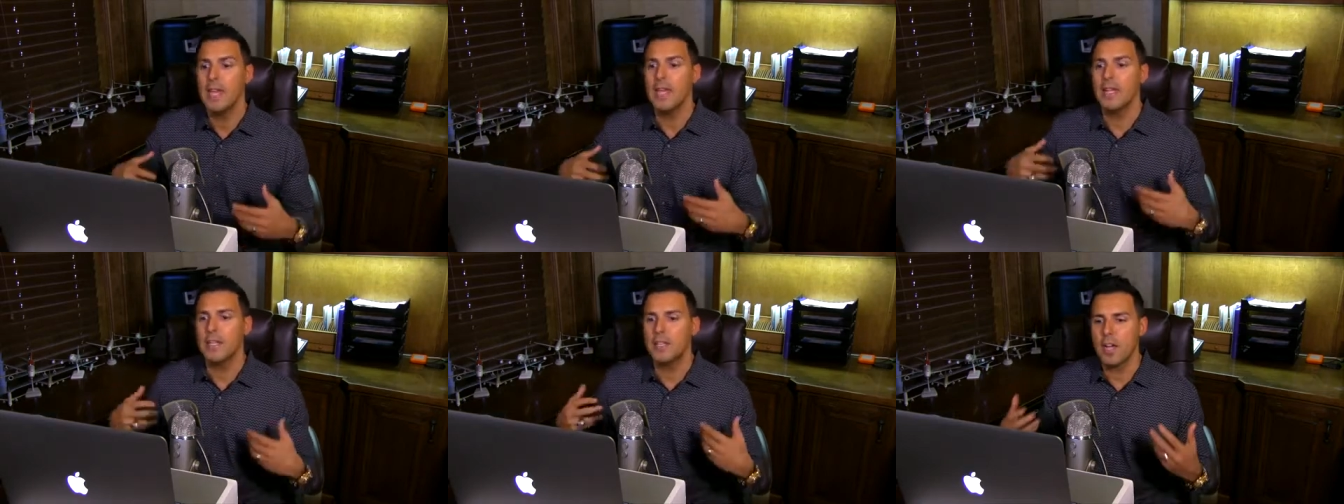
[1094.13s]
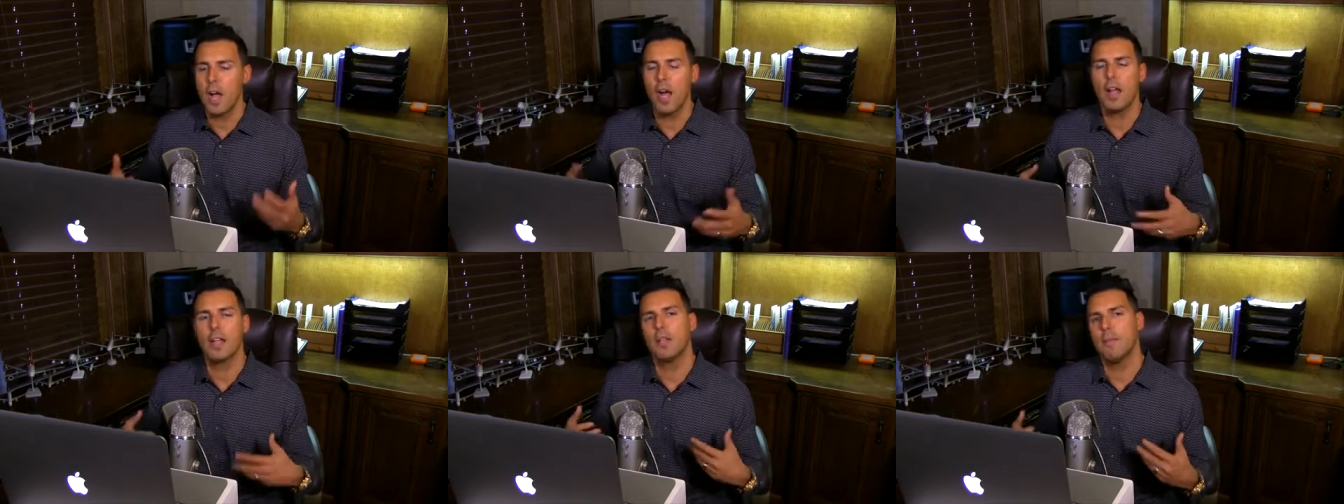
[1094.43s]
and
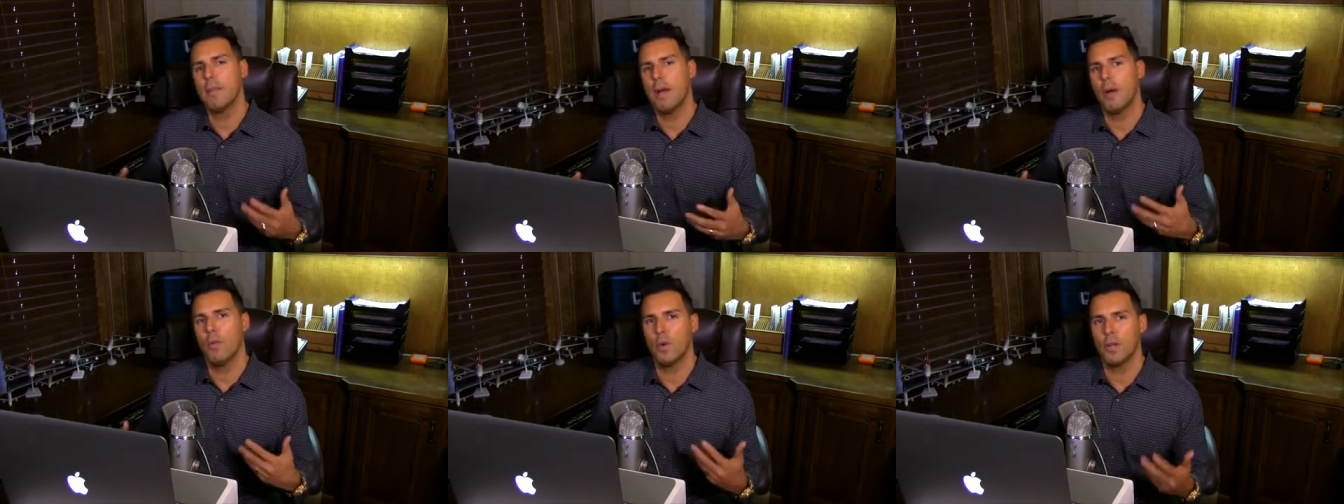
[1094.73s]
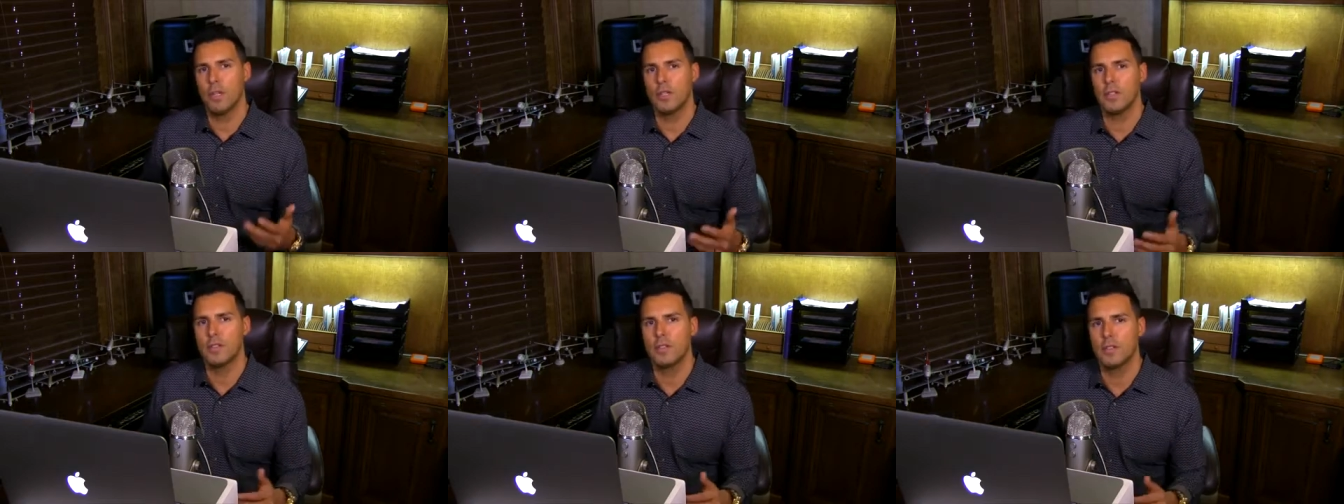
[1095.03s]
talking about
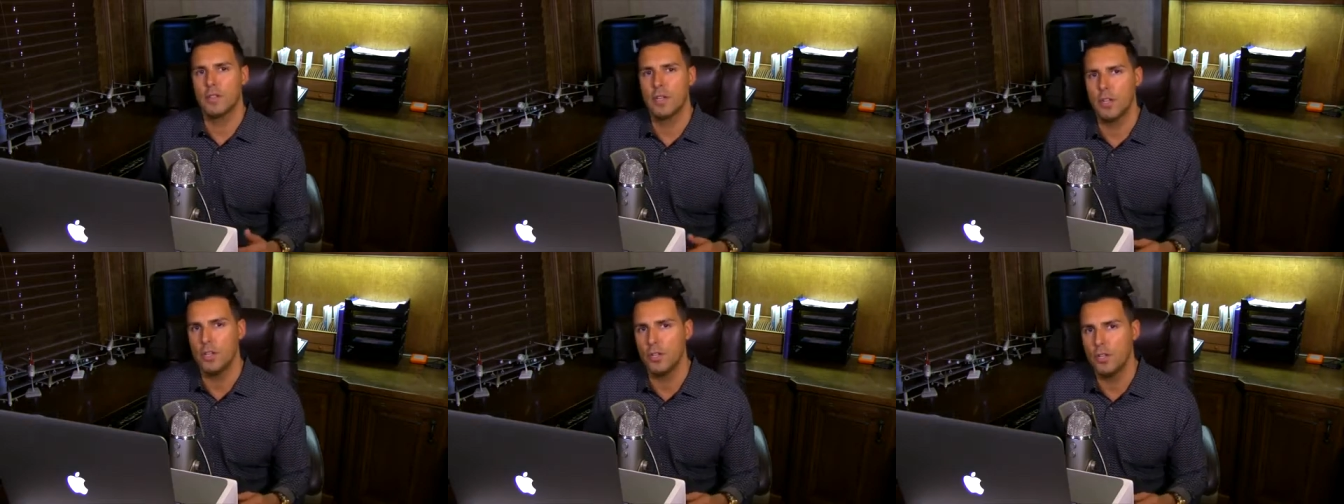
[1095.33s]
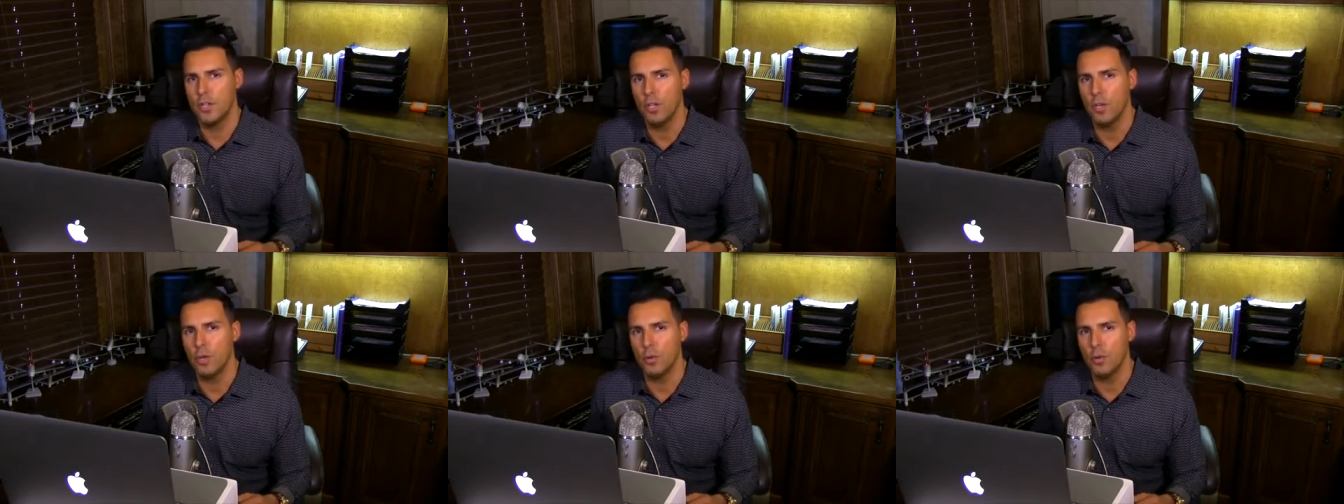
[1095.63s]
what it's going to
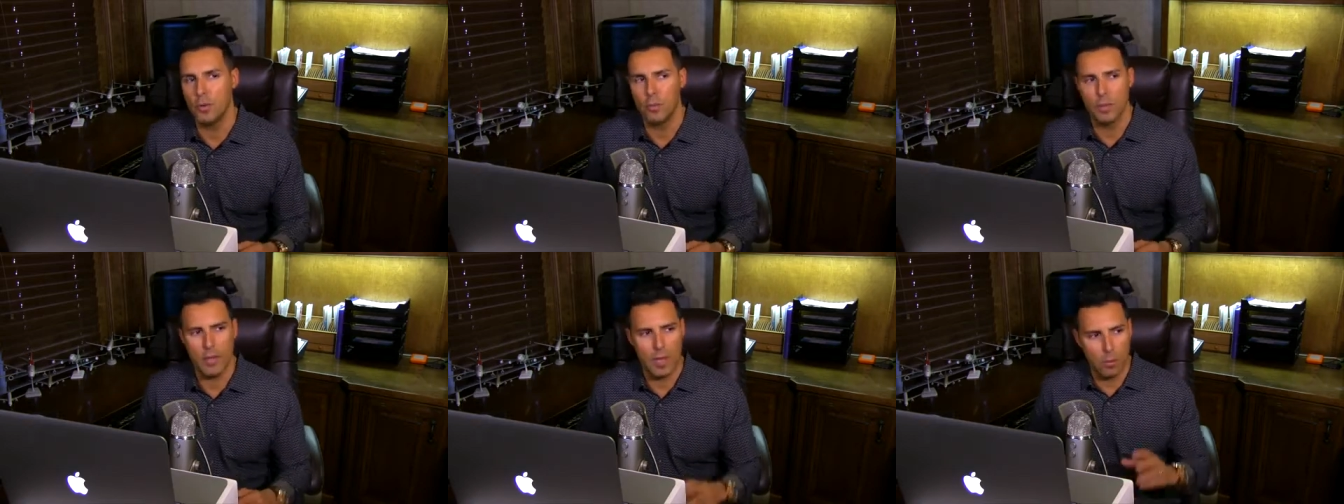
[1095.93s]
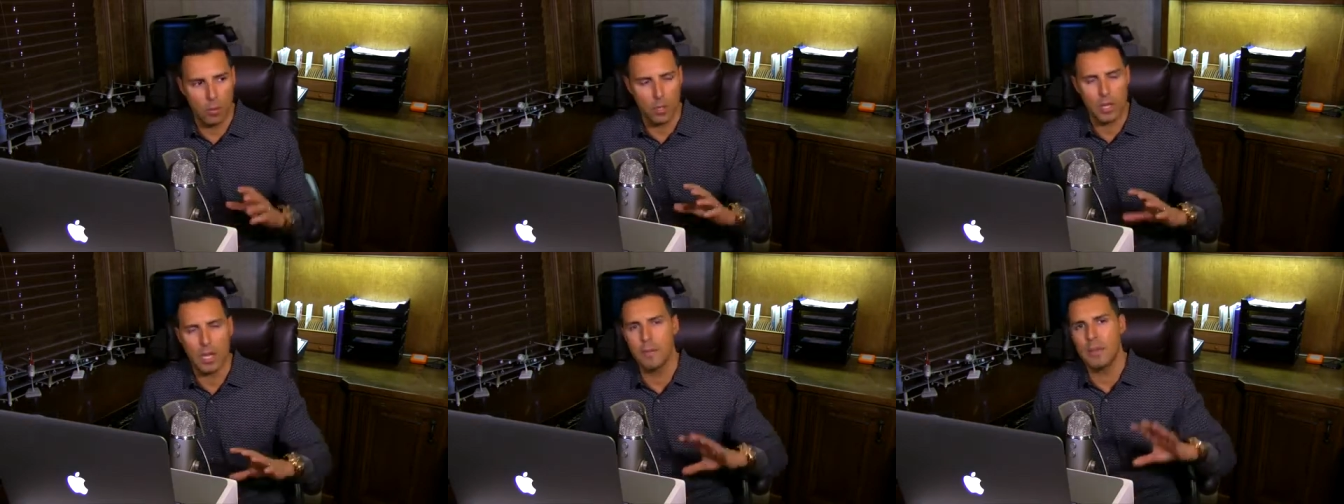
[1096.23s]
do and
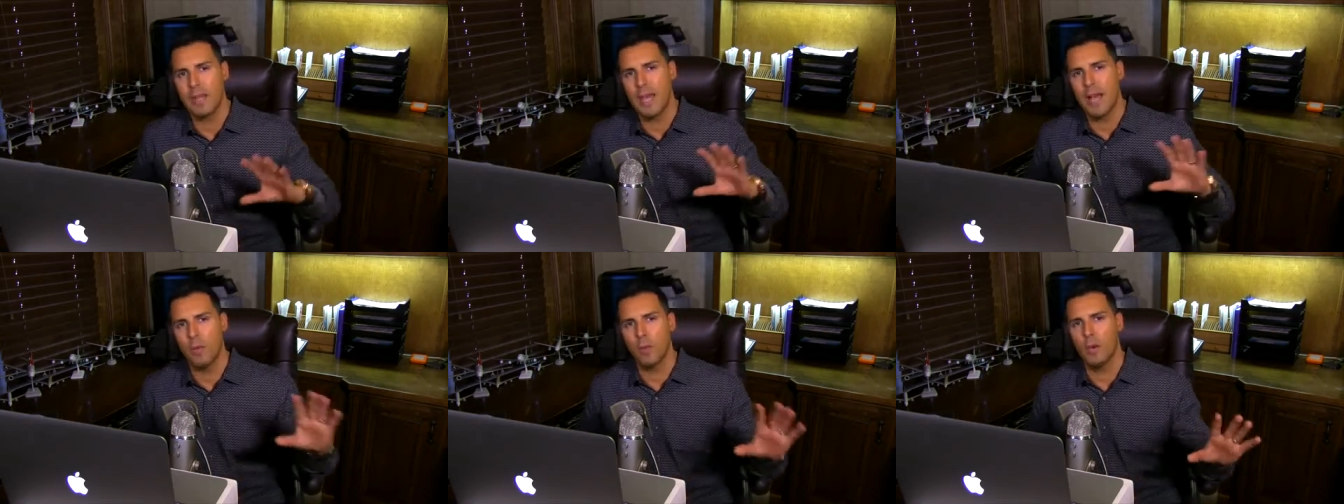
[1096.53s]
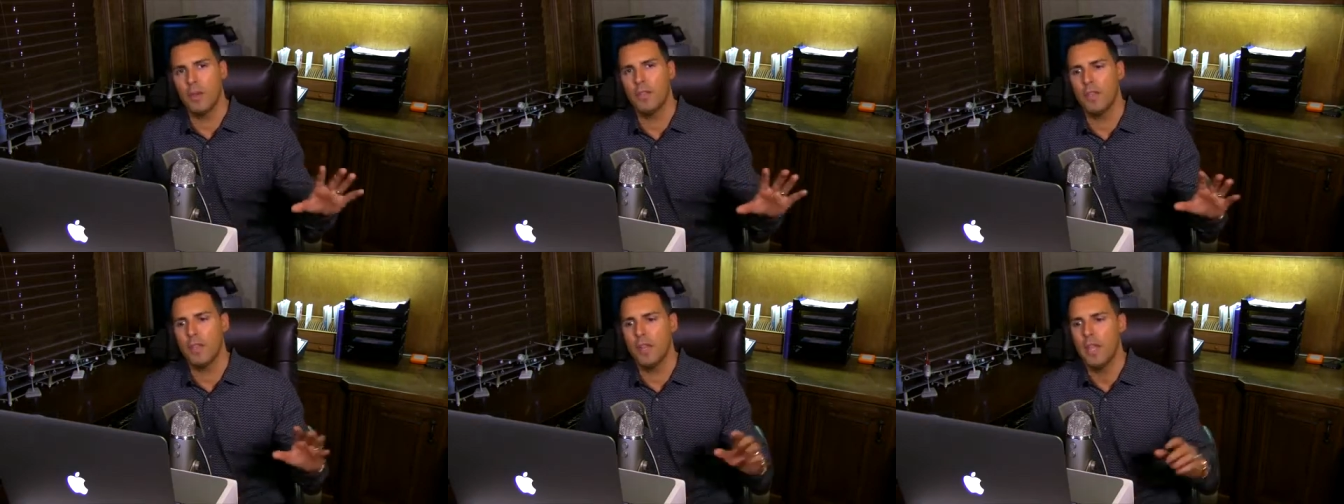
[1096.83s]
that we're coming out
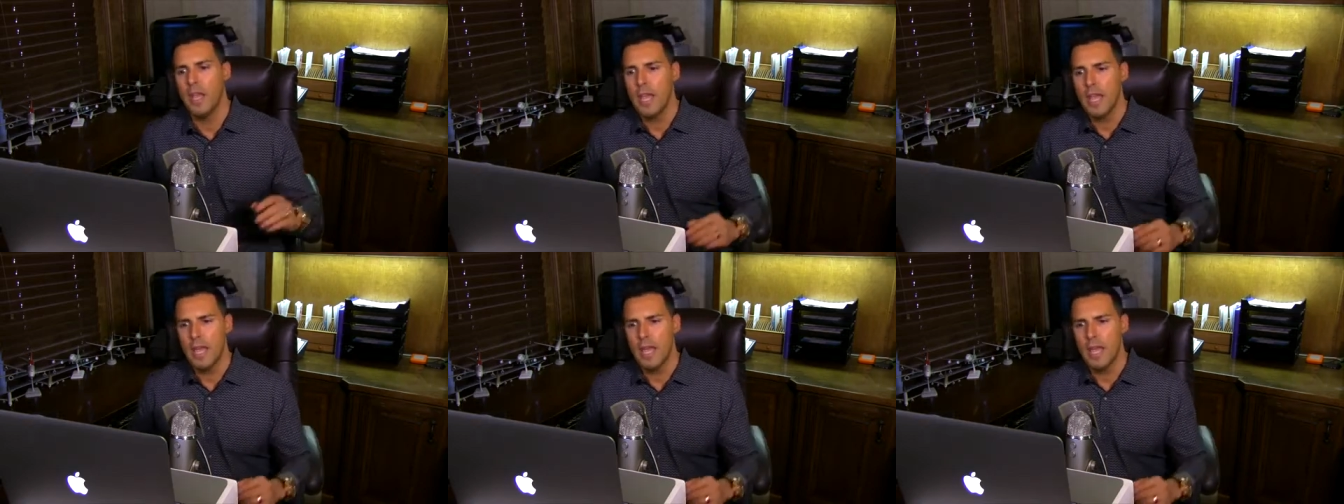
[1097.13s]
with it.